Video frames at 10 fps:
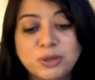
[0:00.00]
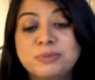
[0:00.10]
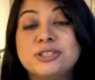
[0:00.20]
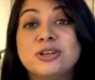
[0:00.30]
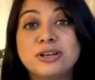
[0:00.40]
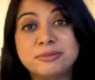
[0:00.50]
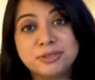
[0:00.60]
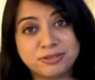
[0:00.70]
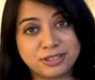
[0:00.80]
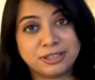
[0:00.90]
What was not
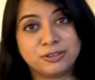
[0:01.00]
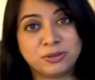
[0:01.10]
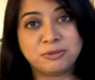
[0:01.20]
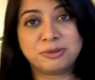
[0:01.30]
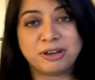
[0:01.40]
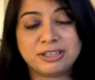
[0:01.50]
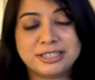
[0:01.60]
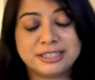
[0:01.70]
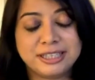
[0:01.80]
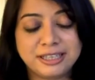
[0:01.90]
amusing, though,
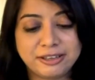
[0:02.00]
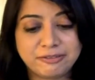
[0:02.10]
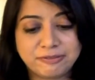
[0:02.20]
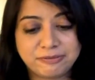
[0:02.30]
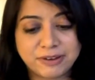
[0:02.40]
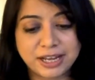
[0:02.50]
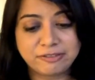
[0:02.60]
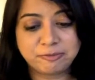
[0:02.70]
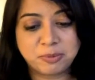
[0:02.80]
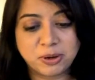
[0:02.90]
was the
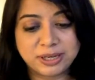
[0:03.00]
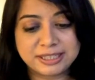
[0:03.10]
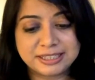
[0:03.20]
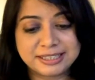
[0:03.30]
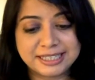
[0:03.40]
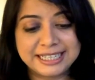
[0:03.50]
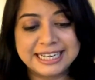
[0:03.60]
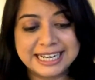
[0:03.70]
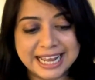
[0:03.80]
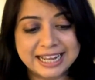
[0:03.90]

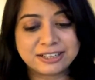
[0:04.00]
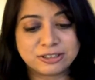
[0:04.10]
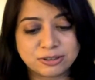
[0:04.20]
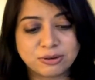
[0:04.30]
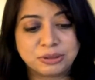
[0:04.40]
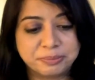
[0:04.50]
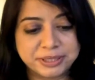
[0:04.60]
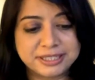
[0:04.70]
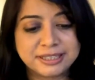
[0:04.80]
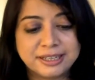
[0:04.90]
5.3 lakh crore
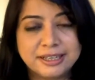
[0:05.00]
rupees